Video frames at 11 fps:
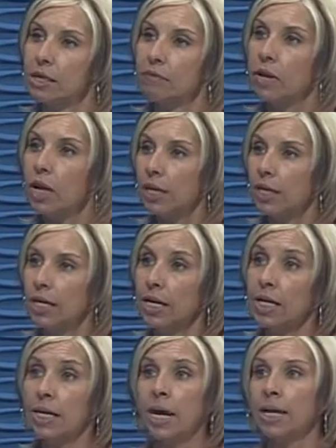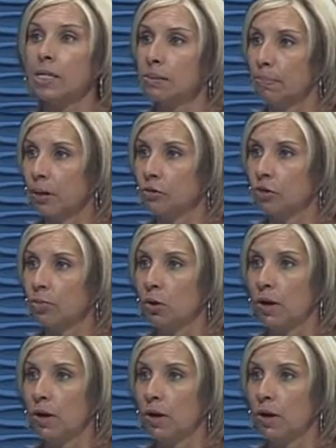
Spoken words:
of getting a nice bedroom.